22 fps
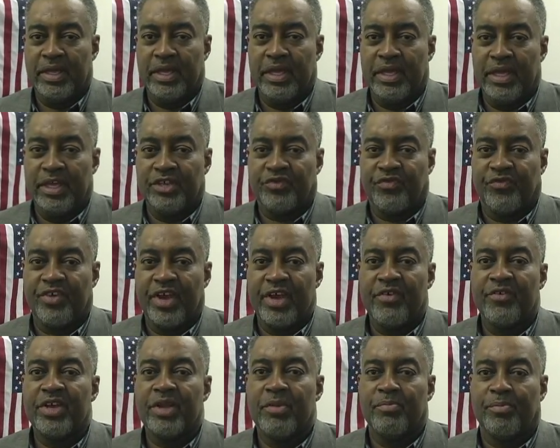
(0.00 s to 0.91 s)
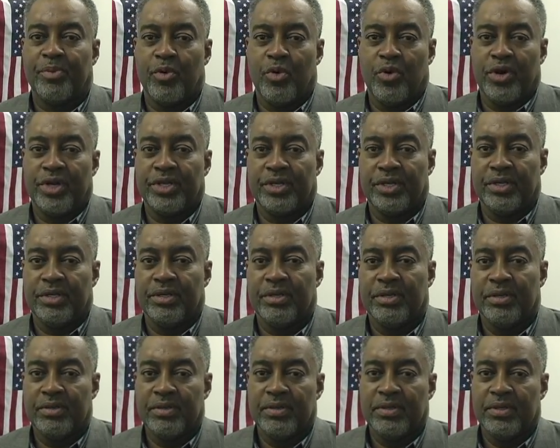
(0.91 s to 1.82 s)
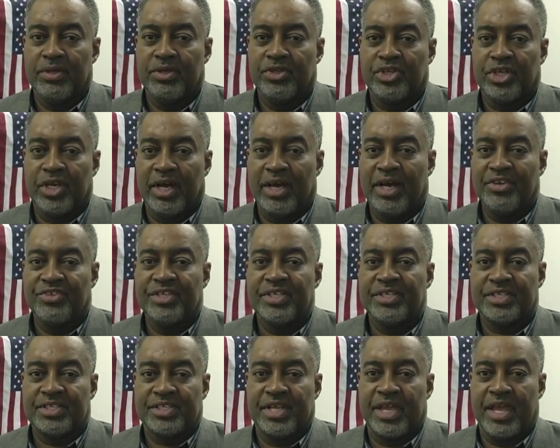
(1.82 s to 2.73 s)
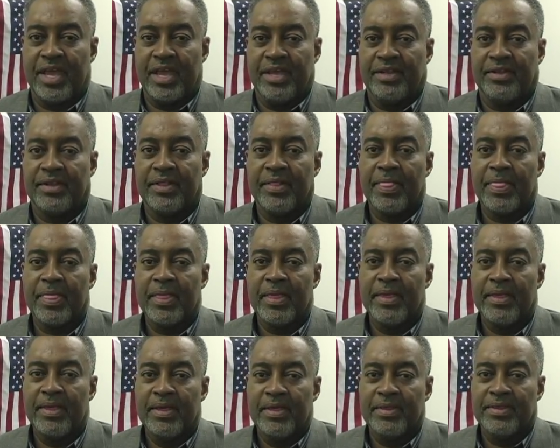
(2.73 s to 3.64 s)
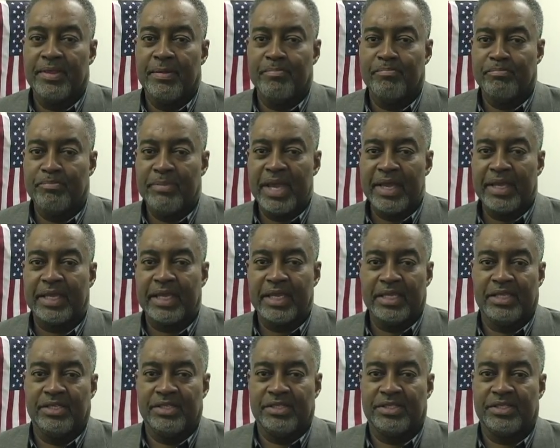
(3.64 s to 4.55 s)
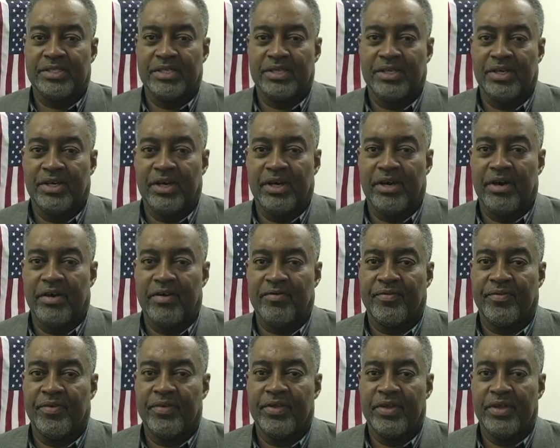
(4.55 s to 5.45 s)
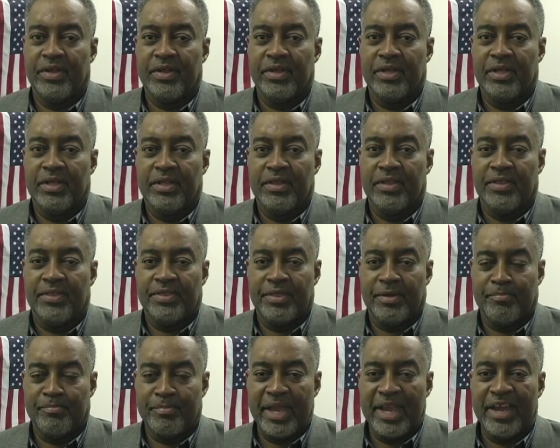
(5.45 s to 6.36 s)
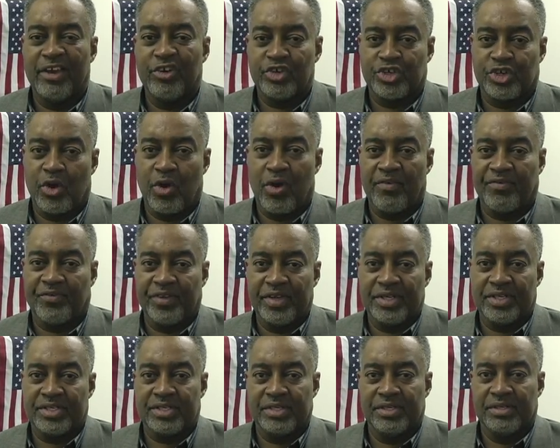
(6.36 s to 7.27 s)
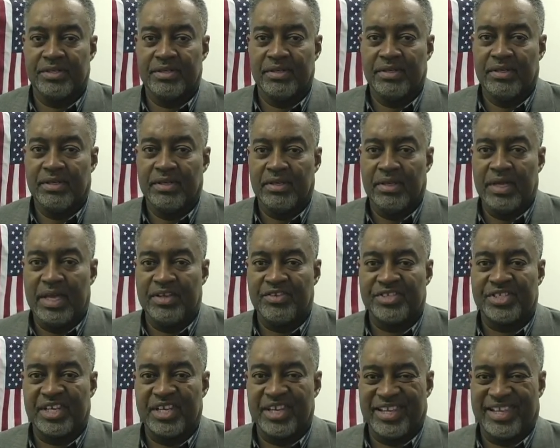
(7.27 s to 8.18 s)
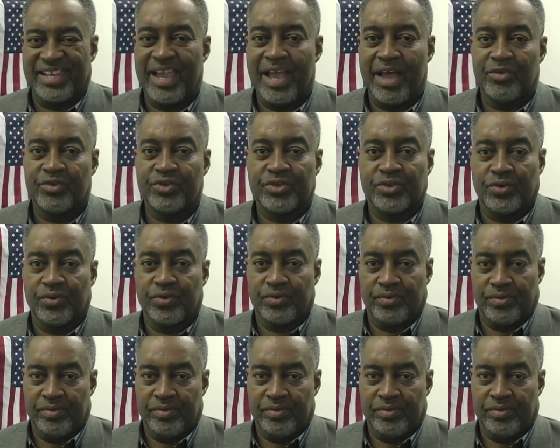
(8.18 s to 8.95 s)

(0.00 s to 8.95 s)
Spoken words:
It's very important to understand the makings of the mayor's office and city council.